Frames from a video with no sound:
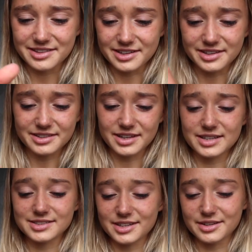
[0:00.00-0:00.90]
thing. And it
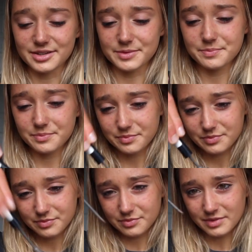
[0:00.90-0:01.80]
has like a
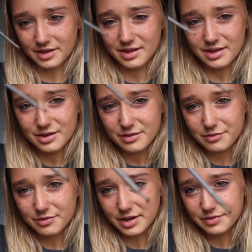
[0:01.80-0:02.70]

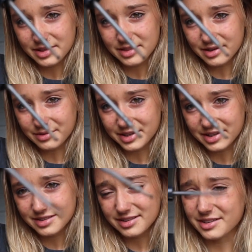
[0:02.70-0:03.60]
fluffy thing on the
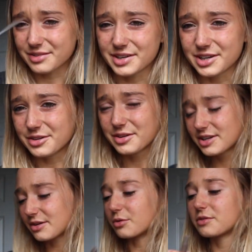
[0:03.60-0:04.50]
end. I don't really know.
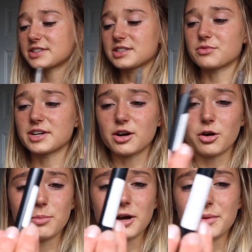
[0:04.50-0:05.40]
All of this is really
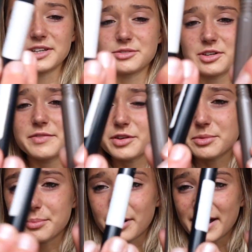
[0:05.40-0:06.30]
old by the way, so I don't even know
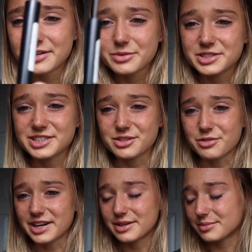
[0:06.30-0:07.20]
the brand, which is
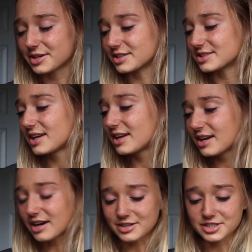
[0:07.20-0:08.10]
great because
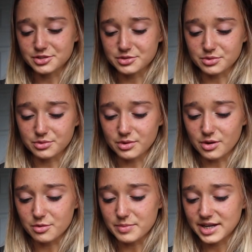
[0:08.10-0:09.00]
I just use all
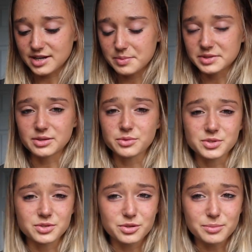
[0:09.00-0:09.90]
old makeup and then all
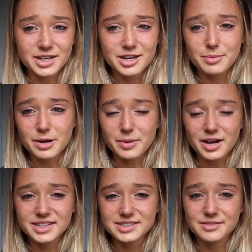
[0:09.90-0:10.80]
the new makeup I
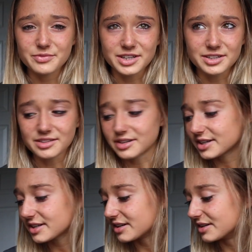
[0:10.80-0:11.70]
buy is vegan
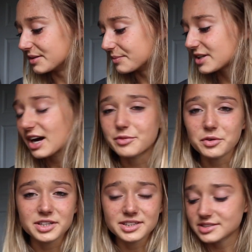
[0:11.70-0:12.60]
like um, Kat
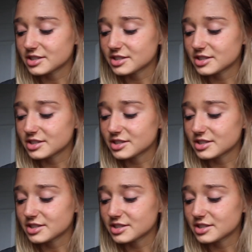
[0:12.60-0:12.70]
Von D and